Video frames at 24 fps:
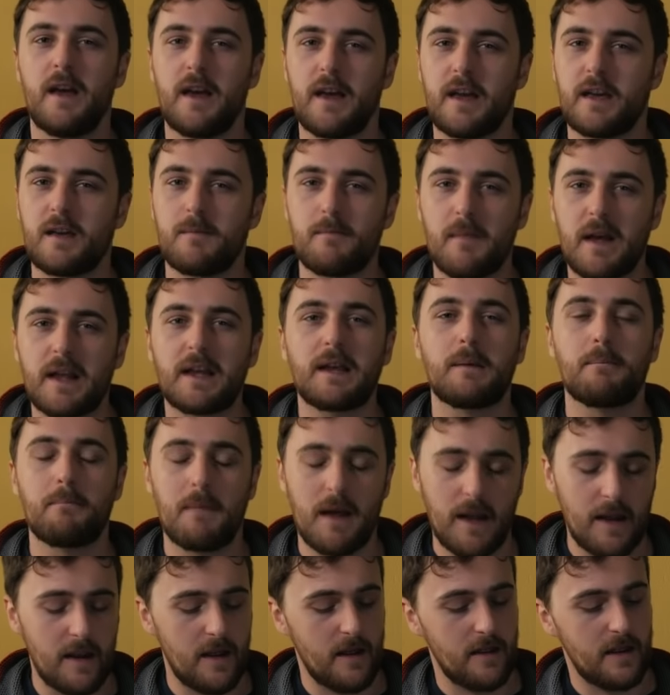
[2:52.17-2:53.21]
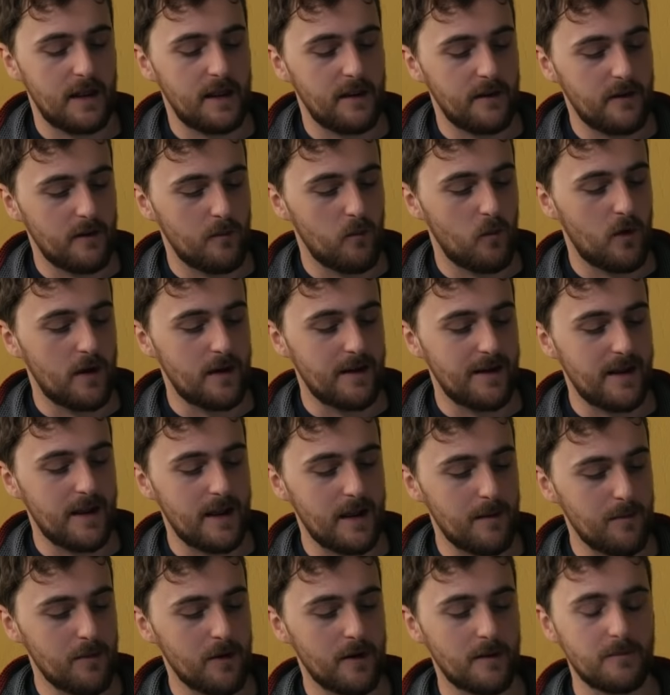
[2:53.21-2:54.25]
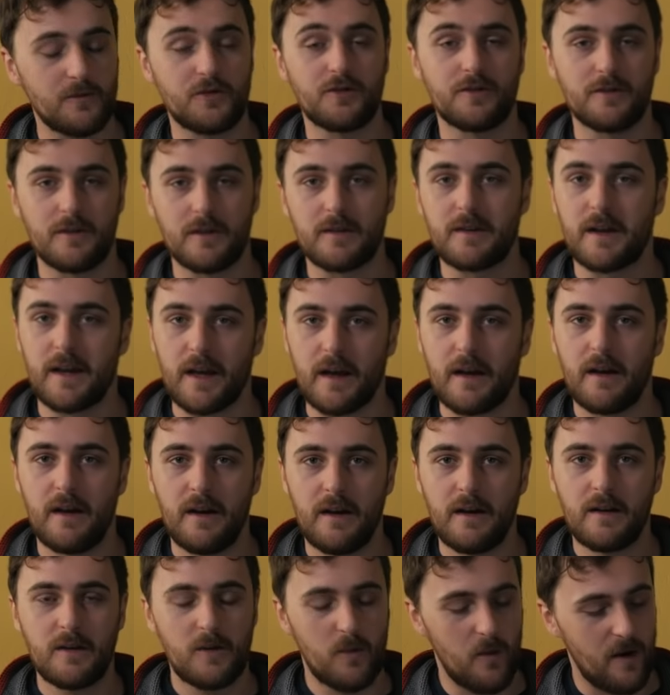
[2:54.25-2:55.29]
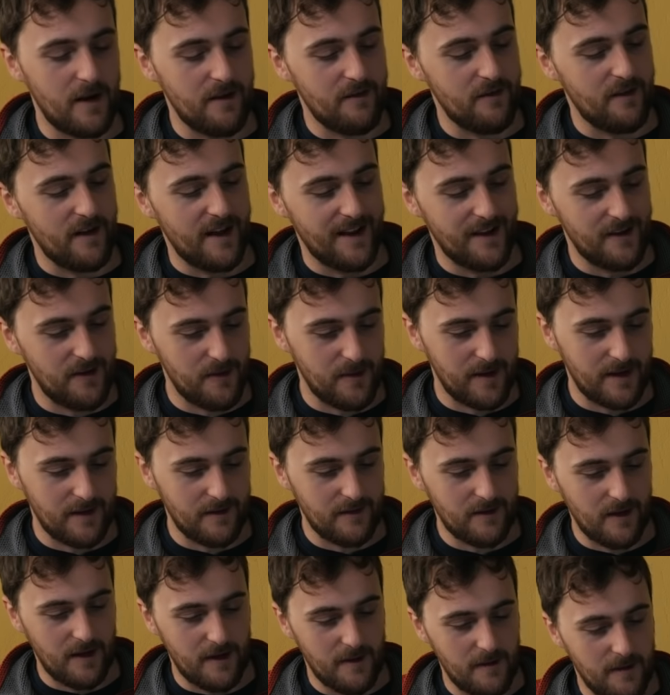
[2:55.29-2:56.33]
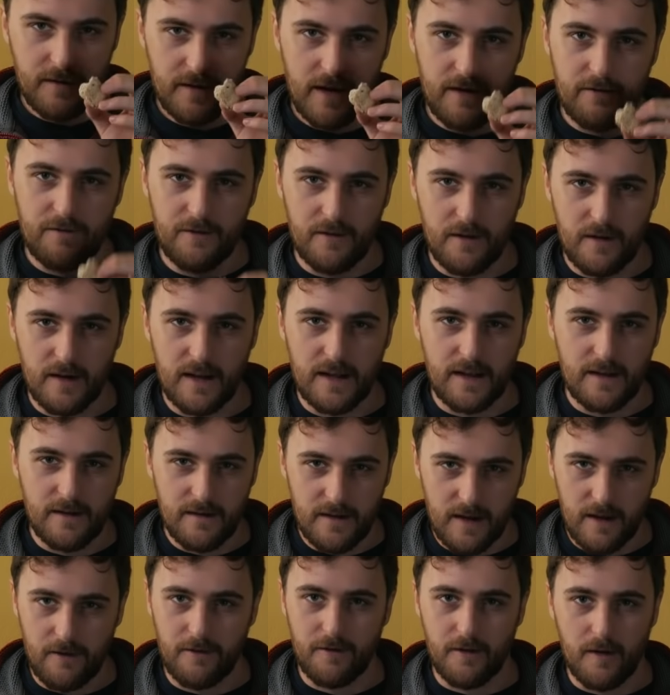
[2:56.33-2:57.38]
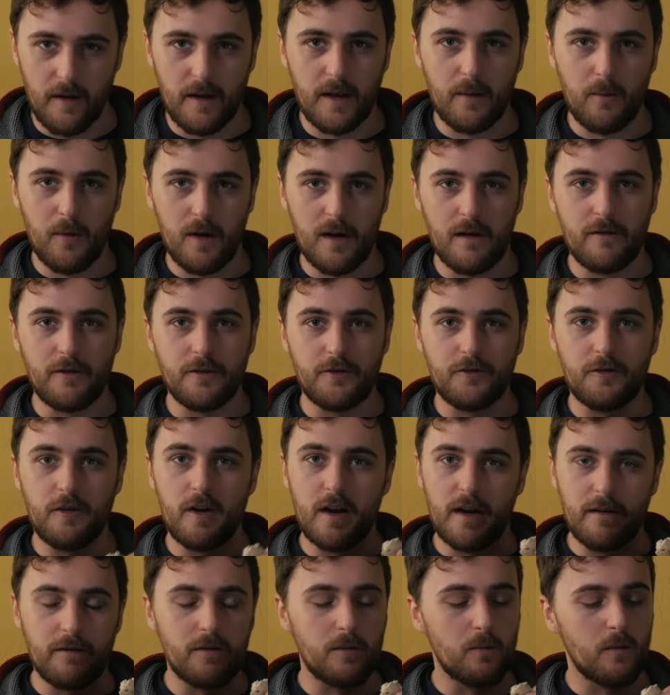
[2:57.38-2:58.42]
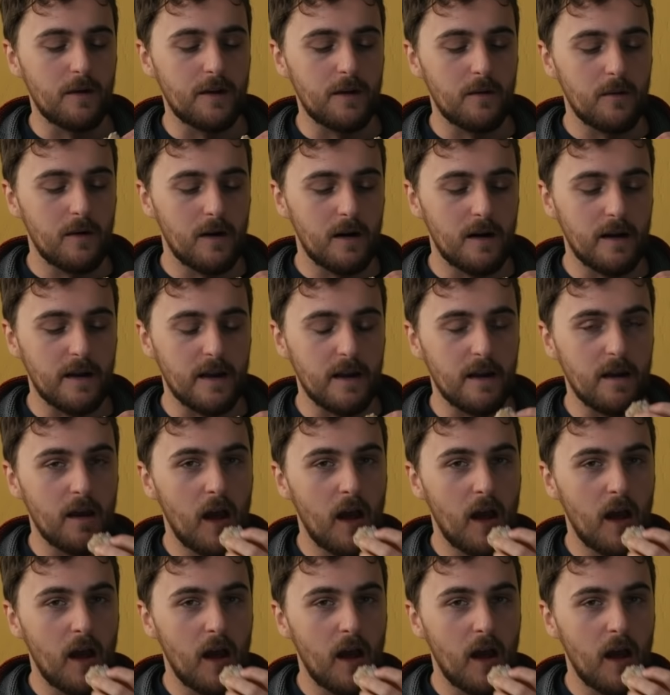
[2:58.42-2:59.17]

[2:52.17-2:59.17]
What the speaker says: eat many of these in one day, but I'm sure I'll get quite fat doing so. Definitely worth a try when you are here.